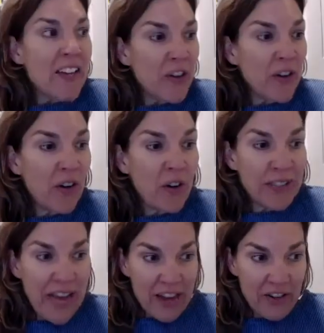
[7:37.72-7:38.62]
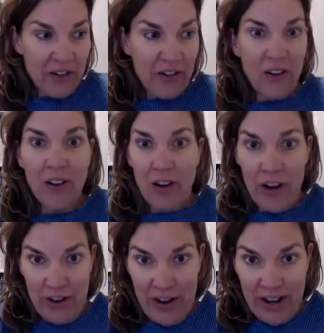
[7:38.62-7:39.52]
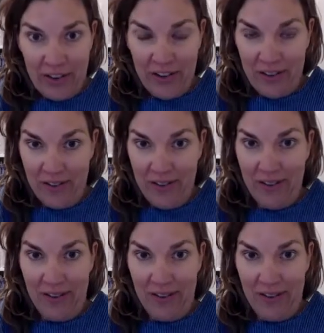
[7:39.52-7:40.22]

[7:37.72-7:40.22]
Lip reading: is your goal national or international?